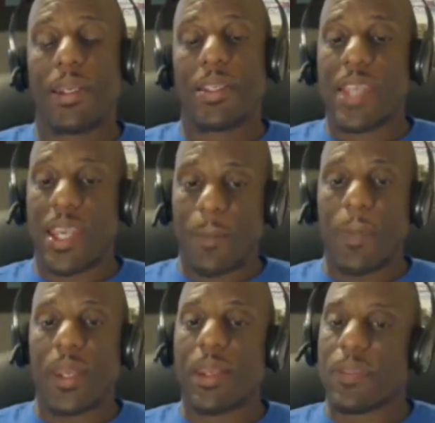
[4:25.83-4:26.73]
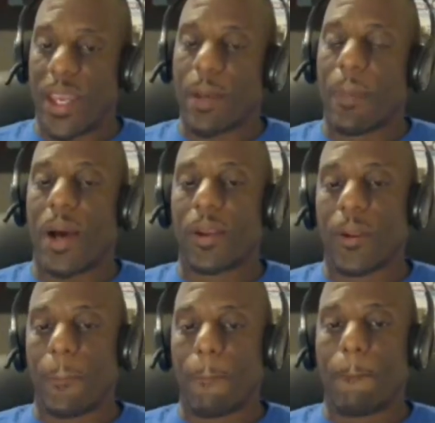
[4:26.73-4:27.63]
Take a minute and think about
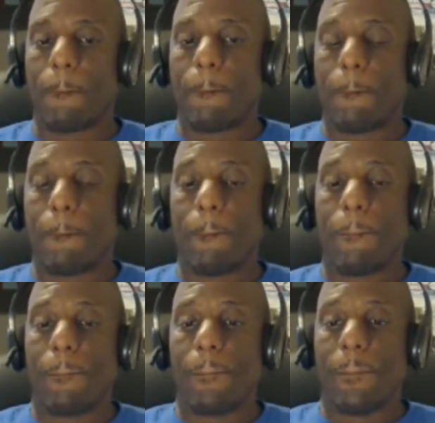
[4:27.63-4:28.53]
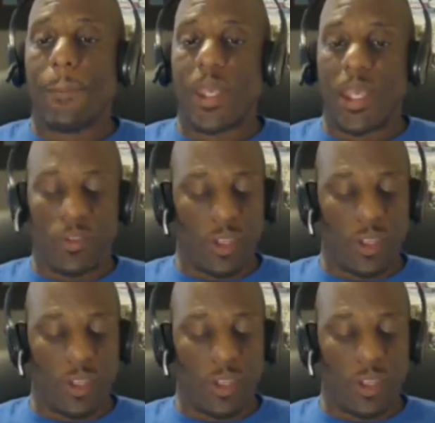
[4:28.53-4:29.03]
it. Is